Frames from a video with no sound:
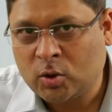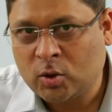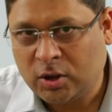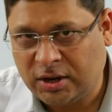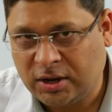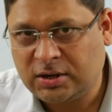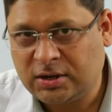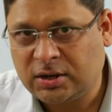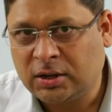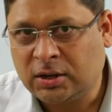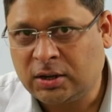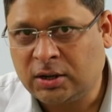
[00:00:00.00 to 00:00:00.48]

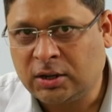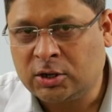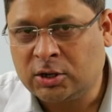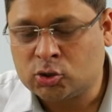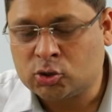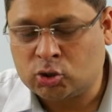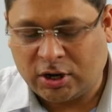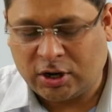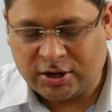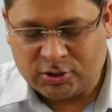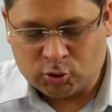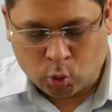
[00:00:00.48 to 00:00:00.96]
right?
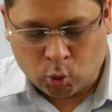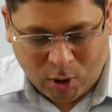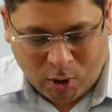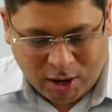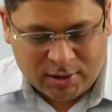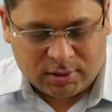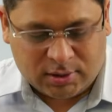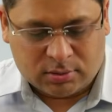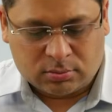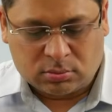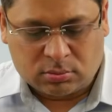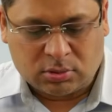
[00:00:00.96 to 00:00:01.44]
So that is
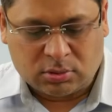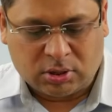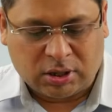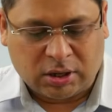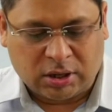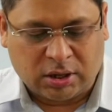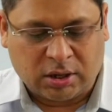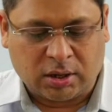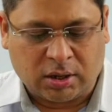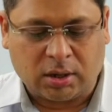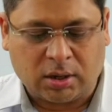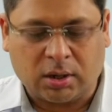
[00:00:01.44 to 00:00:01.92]
one
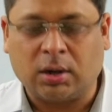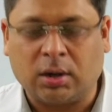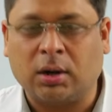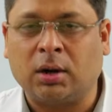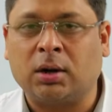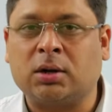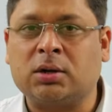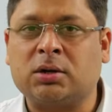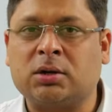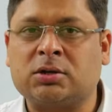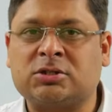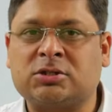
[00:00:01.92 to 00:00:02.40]

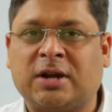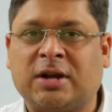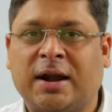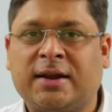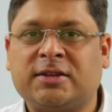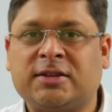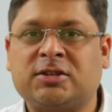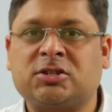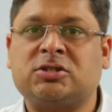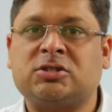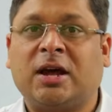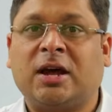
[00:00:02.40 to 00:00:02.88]

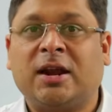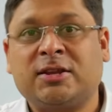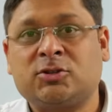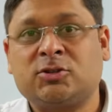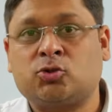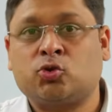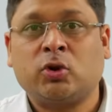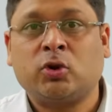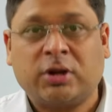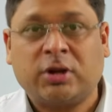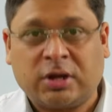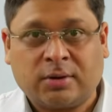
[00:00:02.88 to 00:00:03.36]
strategic
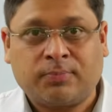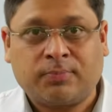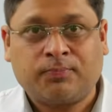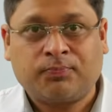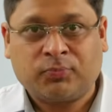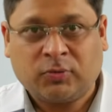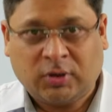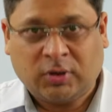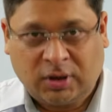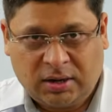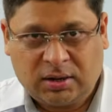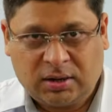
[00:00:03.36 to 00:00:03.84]
challenge to India,
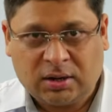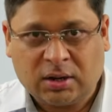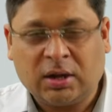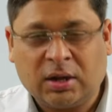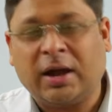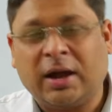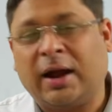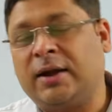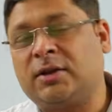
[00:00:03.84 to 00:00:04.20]
right?